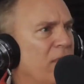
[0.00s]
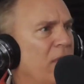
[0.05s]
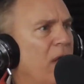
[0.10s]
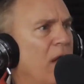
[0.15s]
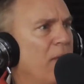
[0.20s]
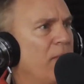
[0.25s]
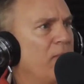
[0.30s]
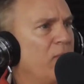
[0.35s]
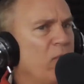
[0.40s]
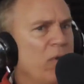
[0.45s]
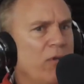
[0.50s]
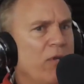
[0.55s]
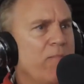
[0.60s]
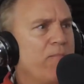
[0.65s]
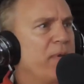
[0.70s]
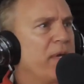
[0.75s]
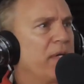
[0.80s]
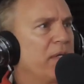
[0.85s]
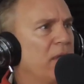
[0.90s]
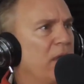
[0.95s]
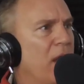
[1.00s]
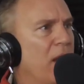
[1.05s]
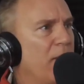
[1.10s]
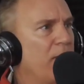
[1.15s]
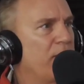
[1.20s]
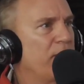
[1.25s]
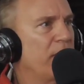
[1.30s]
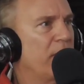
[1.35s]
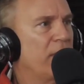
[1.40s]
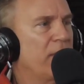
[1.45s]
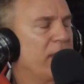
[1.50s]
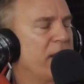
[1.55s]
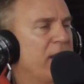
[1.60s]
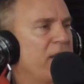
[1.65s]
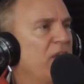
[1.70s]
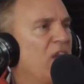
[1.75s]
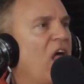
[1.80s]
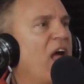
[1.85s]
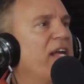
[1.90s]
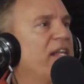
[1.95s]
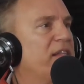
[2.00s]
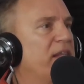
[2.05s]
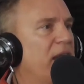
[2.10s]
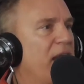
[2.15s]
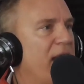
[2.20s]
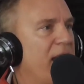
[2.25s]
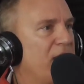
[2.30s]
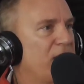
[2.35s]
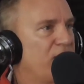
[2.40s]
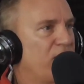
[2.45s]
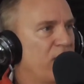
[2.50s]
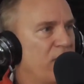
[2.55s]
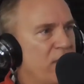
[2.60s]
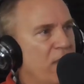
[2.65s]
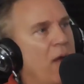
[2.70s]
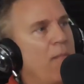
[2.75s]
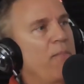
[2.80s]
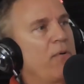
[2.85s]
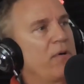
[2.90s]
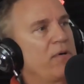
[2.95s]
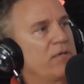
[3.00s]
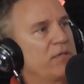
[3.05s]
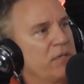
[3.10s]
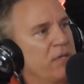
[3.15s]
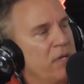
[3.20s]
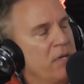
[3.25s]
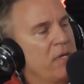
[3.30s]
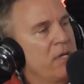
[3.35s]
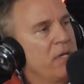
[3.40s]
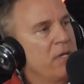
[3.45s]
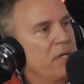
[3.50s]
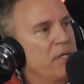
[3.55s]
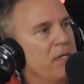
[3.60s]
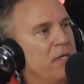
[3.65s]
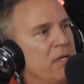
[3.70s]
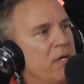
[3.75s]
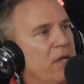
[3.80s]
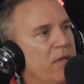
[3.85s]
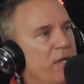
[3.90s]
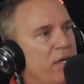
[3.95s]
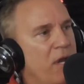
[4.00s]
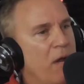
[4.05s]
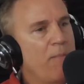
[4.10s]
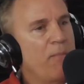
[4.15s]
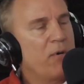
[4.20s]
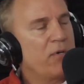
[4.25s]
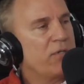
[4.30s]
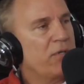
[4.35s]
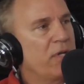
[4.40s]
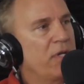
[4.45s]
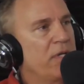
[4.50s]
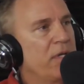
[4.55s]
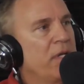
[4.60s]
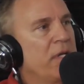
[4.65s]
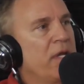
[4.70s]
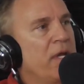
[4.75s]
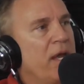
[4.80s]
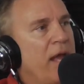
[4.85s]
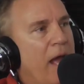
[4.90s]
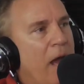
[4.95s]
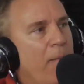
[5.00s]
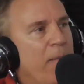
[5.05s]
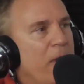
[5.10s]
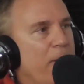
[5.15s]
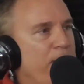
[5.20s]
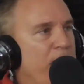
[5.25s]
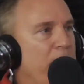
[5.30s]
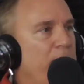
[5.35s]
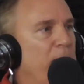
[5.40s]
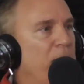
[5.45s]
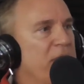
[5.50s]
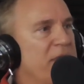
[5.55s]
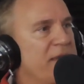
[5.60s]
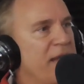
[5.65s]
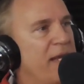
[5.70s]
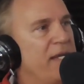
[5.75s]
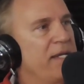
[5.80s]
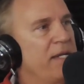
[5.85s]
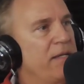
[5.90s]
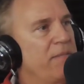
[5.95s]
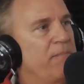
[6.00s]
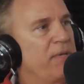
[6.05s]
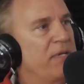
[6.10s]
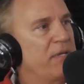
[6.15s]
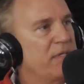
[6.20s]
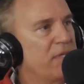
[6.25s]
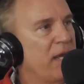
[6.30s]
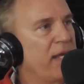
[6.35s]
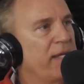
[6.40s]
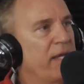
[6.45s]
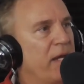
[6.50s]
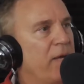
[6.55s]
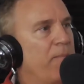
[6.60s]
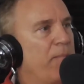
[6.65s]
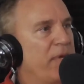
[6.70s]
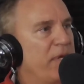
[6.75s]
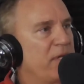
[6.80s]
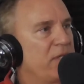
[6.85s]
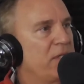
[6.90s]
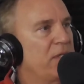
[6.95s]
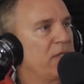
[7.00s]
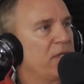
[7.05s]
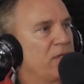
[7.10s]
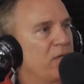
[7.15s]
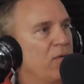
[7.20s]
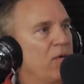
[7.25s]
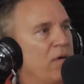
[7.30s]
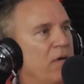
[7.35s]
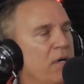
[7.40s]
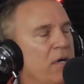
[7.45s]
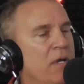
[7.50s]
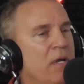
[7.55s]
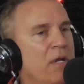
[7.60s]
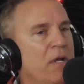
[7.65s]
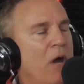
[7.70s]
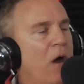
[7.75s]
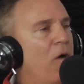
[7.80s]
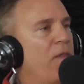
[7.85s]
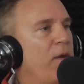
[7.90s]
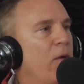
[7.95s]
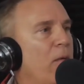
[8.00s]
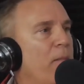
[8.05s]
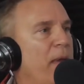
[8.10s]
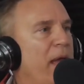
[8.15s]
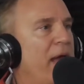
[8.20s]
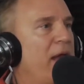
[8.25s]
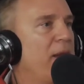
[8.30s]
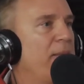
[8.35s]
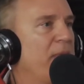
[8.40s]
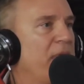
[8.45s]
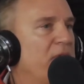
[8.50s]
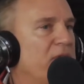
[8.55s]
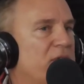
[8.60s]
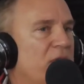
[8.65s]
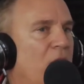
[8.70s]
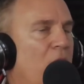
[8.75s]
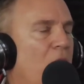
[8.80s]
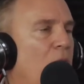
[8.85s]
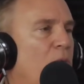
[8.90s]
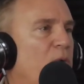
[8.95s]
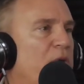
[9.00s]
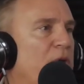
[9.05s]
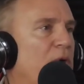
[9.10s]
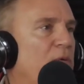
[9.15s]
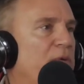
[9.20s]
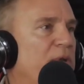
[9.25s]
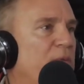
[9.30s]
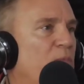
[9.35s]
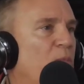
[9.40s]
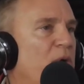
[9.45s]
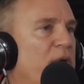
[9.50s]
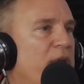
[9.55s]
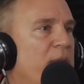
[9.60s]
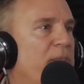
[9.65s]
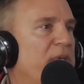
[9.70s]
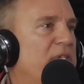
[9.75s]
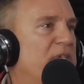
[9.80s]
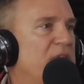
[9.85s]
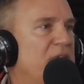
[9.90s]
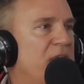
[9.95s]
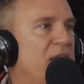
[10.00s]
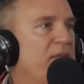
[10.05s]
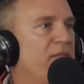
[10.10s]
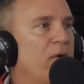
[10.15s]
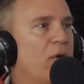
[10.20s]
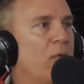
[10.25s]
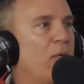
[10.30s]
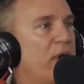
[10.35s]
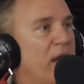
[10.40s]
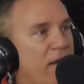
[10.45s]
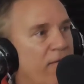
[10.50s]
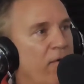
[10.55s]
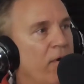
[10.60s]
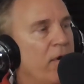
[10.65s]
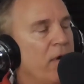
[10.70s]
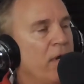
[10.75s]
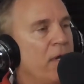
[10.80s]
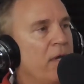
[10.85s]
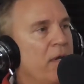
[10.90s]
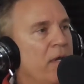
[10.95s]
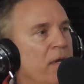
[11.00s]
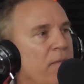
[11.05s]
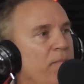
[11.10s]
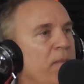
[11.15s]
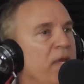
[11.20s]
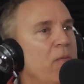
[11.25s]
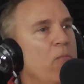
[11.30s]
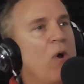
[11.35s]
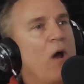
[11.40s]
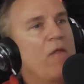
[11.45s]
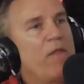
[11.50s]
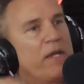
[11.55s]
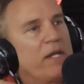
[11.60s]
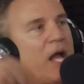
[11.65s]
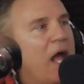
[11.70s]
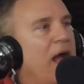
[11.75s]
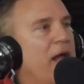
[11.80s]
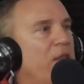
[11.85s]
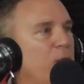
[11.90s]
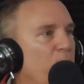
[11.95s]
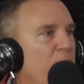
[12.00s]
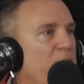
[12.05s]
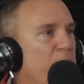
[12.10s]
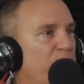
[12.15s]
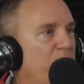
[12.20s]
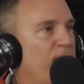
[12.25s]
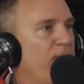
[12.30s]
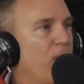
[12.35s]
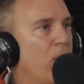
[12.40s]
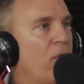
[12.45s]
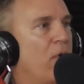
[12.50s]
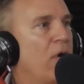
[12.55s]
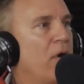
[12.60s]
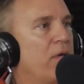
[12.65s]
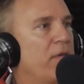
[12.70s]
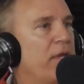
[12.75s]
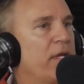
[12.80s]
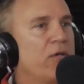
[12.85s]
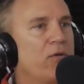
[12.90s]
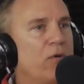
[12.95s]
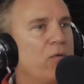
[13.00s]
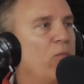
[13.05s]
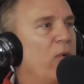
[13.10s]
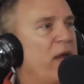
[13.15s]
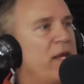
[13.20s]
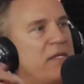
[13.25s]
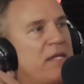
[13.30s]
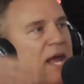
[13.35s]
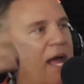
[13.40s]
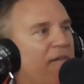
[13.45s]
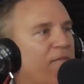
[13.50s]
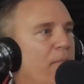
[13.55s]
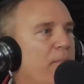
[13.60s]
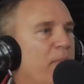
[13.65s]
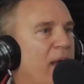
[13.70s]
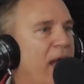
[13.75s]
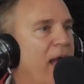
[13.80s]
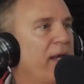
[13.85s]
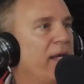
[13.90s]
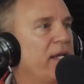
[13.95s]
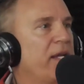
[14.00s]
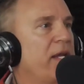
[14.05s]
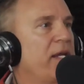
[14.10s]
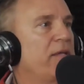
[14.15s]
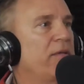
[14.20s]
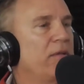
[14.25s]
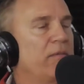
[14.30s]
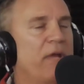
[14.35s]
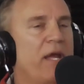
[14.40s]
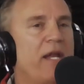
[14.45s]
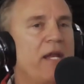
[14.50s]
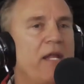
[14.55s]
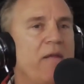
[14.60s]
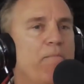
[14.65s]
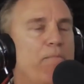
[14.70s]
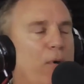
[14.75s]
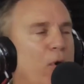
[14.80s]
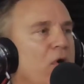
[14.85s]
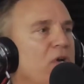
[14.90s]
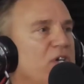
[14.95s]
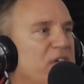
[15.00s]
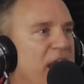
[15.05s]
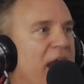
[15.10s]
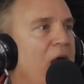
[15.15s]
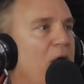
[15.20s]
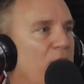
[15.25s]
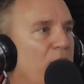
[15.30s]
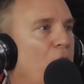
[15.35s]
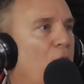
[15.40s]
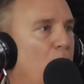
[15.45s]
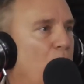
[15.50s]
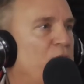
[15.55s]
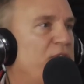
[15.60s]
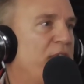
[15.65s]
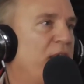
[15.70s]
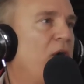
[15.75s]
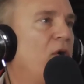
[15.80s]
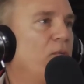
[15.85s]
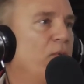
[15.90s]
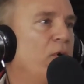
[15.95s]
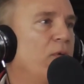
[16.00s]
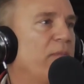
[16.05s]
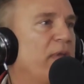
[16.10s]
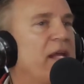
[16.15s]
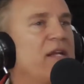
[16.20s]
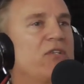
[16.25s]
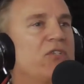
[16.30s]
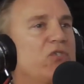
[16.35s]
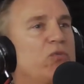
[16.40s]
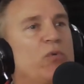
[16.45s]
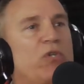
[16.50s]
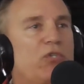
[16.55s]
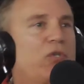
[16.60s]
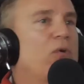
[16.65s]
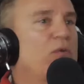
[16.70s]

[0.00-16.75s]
club, yeah. really big club. You know, they didn't right. like that I asked for the numbers. You know, the oh, numbers on how many people attended because right. I got a piece of the door. Yeah. Oh, they were mad at me. So, oh, we don't want him. He's a diva or whatever. Meanwhile, the guy the week before, they couldn't wait to have him back, and he and he burnt down the hotel room. They had to switch